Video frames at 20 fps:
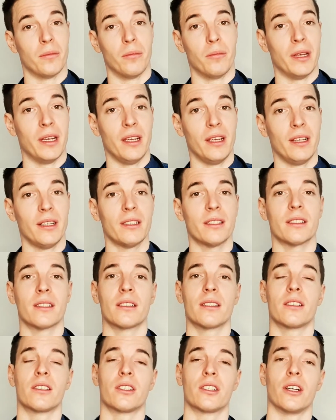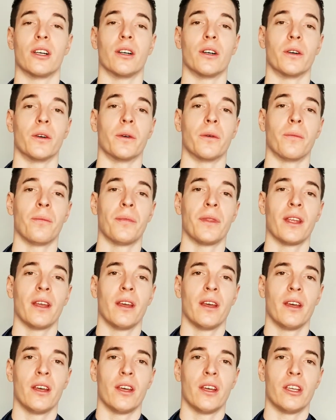beings. So
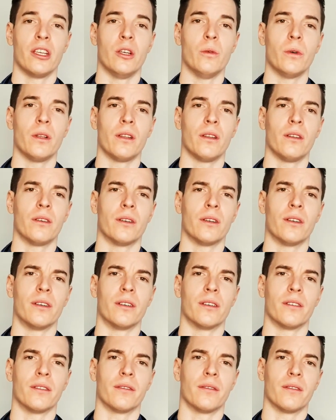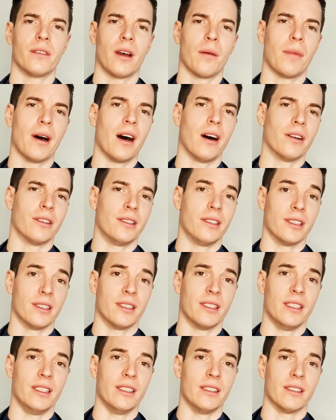you will learn about
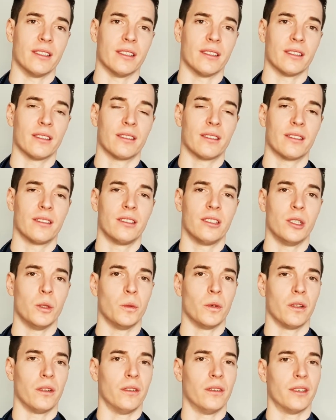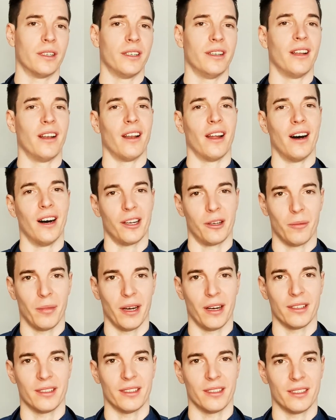diseases. You will learn a lot
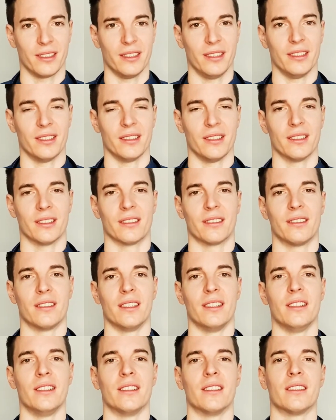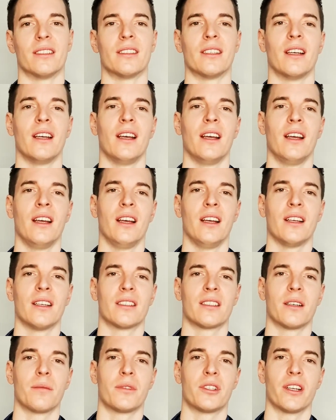about diseases. These
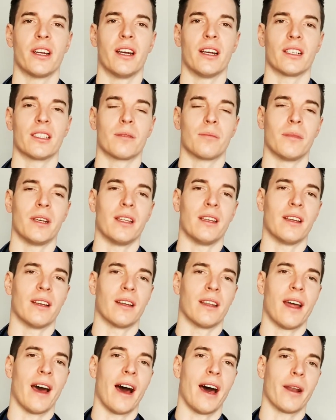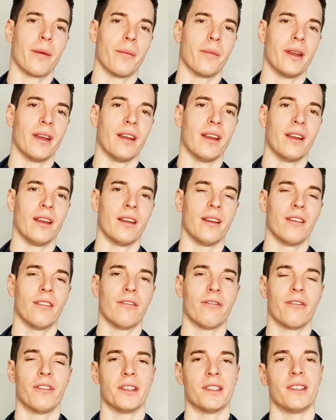subjects, meaning anatomy,
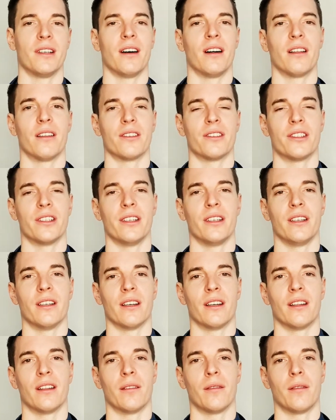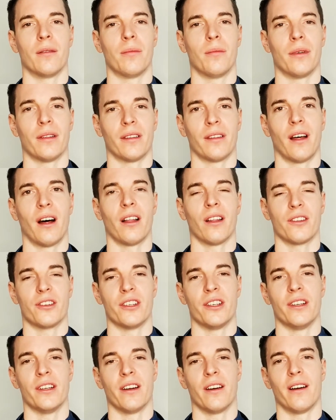physiology, and
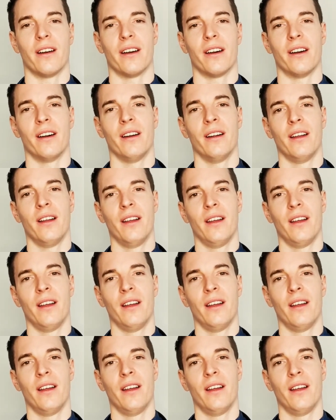pathology, are